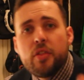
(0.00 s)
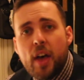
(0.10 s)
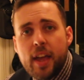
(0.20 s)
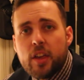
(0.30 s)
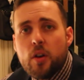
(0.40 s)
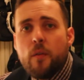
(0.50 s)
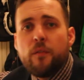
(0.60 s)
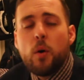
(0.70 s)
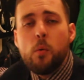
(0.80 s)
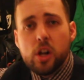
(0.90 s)
Thank you
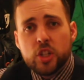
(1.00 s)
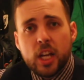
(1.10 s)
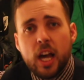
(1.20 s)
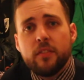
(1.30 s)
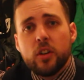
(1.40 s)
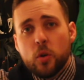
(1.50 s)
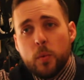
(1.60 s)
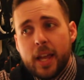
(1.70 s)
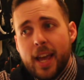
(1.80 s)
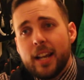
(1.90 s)
for watching. Have a good
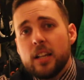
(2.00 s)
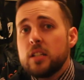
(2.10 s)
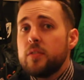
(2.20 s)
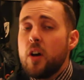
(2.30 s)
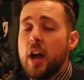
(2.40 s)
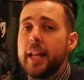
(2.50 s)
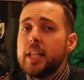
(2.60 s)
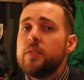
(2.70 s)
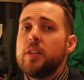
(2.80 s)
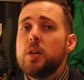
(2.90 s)
weekend. It is Friday.
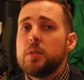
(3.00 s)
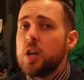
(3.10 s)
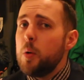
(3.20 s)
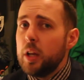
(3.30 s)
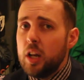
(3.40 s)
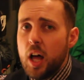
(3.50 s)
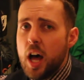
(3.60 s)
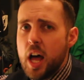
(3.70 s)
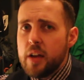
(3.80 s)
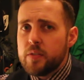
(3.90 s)
This video is going
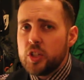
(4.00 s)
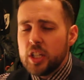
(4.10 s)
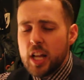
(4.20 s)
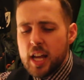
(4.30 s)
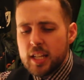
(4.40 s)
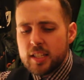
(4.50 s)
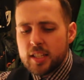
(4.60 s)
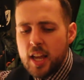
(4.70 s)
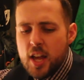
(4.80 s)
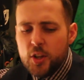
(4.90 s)
live tonight.